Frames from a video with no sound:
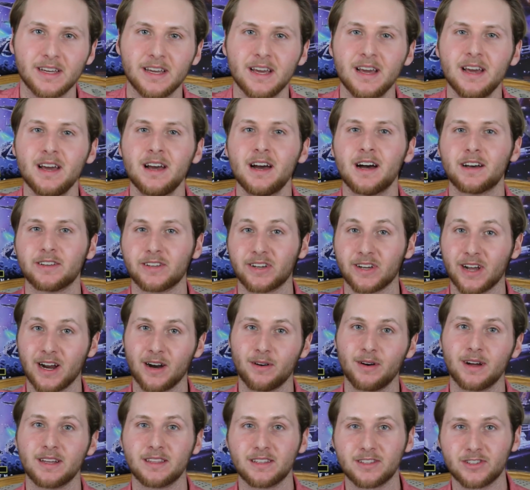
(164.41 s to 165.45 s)
I was like, all
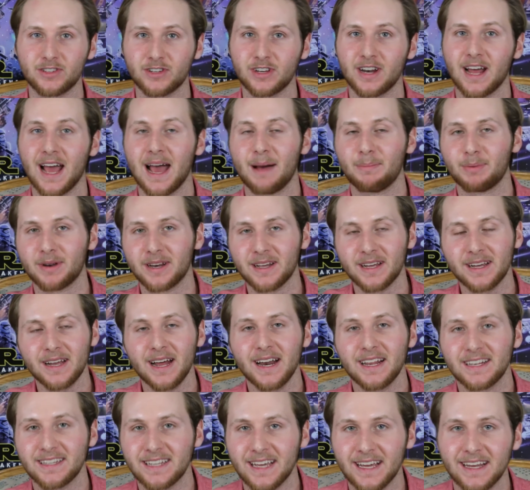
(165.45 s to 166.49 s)
right, this is going to happen. It
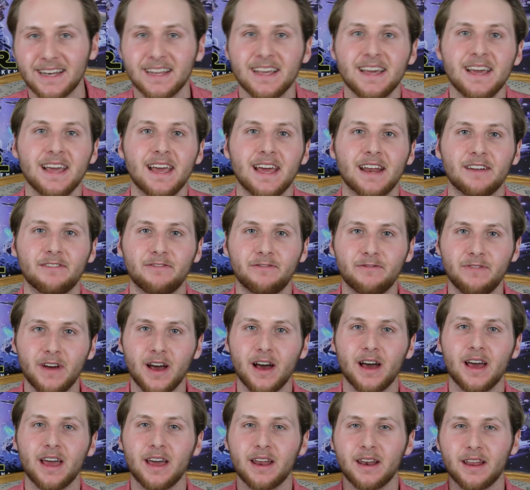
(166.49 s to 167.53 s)
kind of did, and
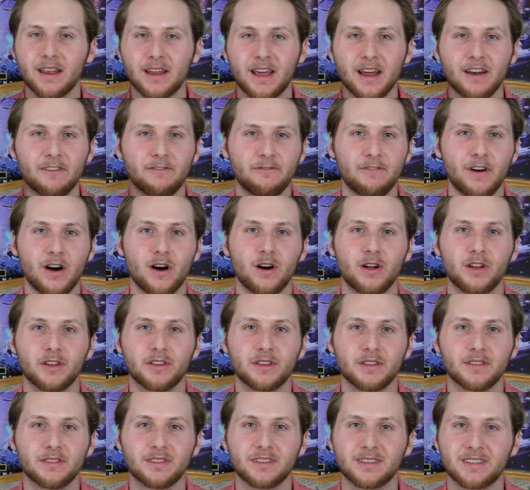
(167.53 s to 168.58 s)
it kind of followed
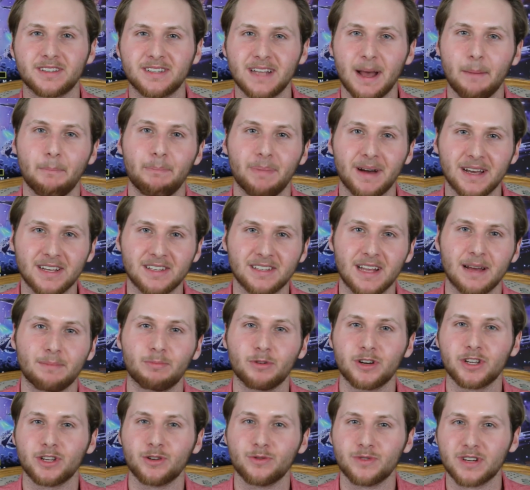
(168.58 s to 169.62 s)
the step-by-step
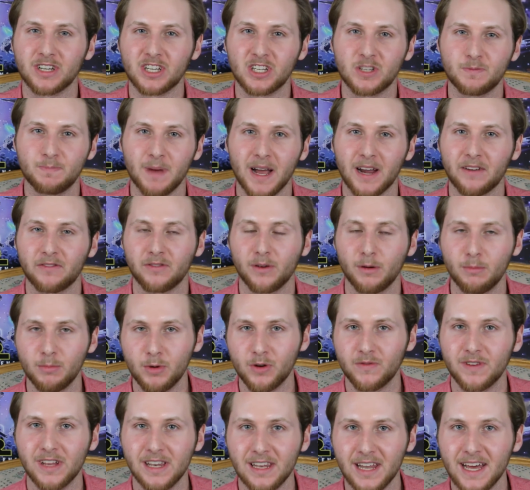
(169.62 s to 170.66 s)
what you would expect from a
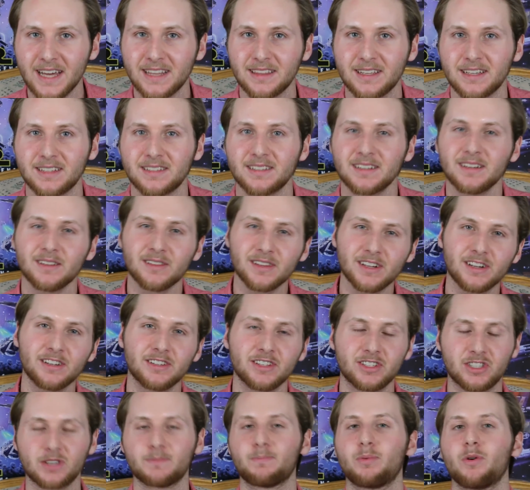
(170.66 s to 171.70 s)
movie like this. A little
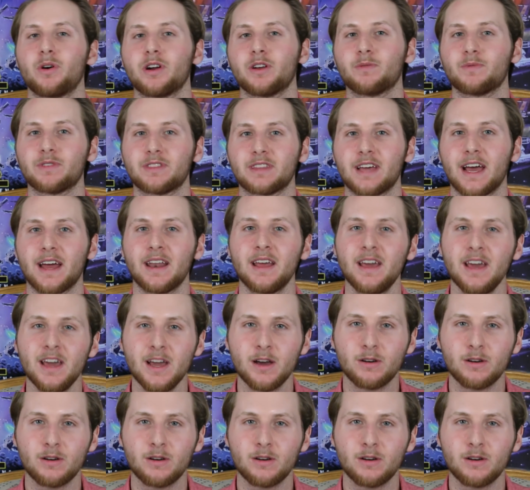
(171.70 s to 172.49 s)
disappointed with that.